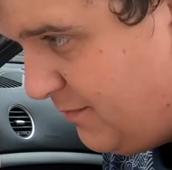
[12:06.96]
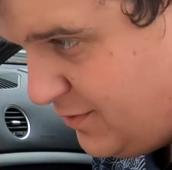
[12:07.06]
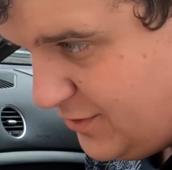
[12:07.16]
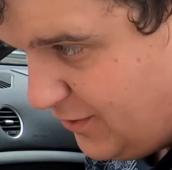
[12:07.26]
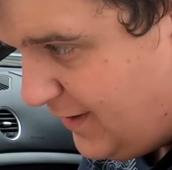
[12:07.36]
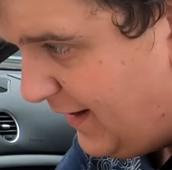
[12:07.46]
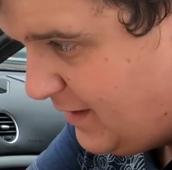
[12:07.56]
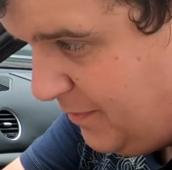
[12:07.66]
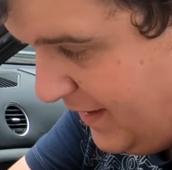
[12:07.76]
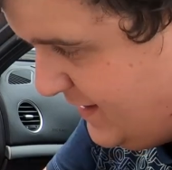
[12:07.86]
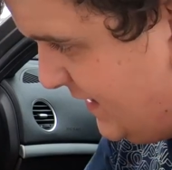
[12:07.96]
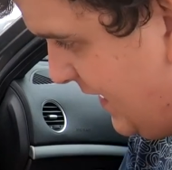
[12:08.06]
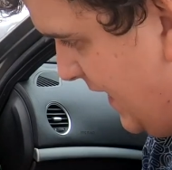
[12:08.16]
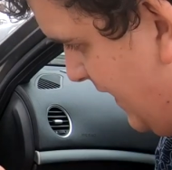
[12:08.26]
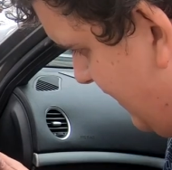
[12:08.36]
sorted out the plastic
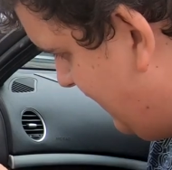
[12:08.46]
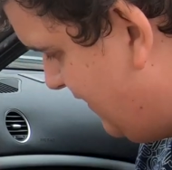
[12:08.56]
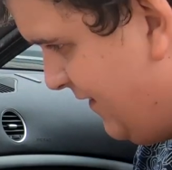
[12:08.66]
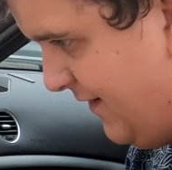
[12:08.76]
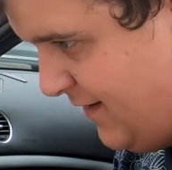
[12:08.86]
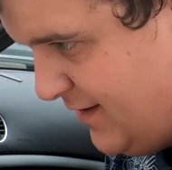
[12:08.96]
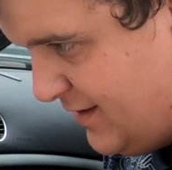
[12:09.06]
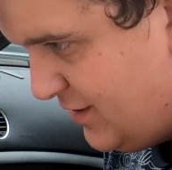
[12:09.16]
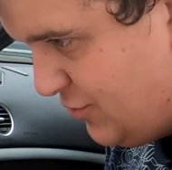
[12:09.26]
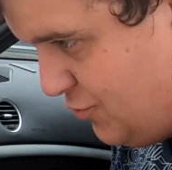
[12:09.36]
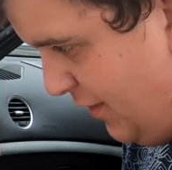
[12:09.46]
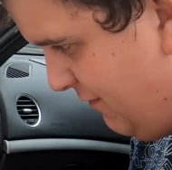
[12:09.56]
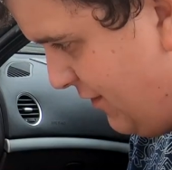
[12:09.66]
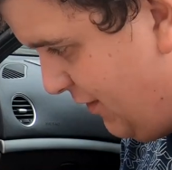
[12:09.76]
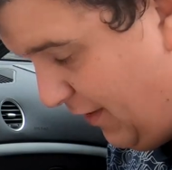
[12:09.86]
here, screwed
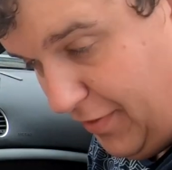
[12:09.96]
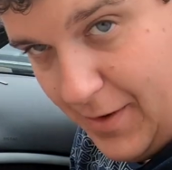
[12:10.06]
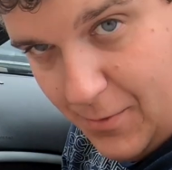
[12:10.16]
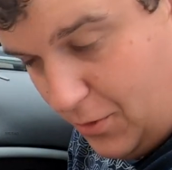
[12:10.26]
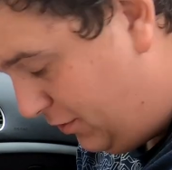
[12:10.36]
everything up. I think we're